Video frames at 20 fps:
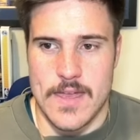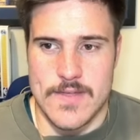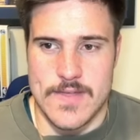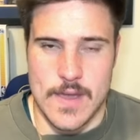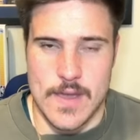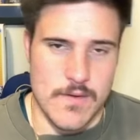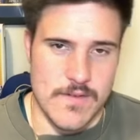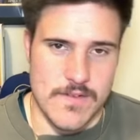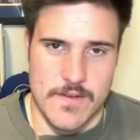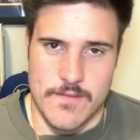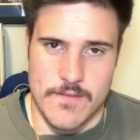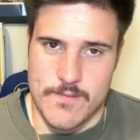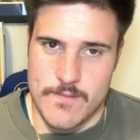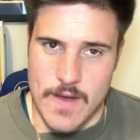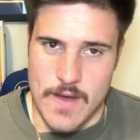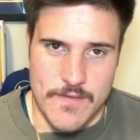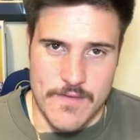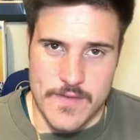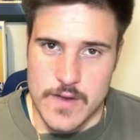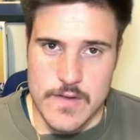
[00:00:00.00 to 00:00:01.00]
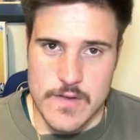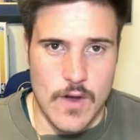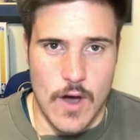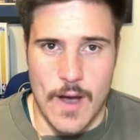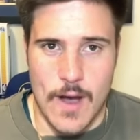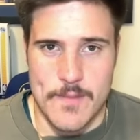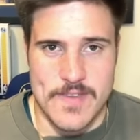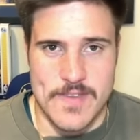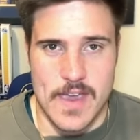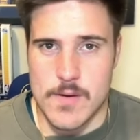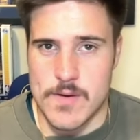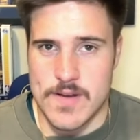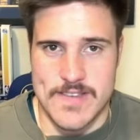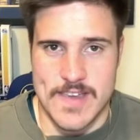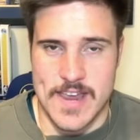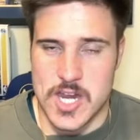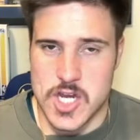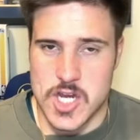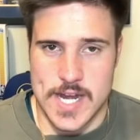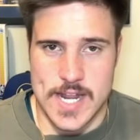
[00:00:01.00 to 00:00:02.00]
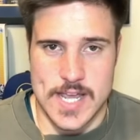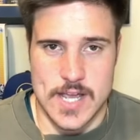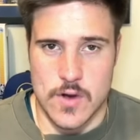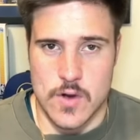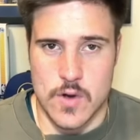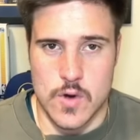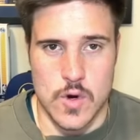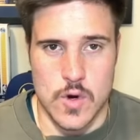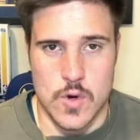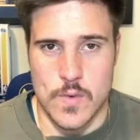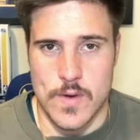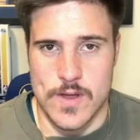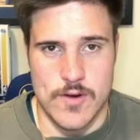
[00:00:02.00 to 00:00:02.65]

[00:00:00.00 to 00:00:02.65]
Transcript: There was a few times there where TJD got cooked,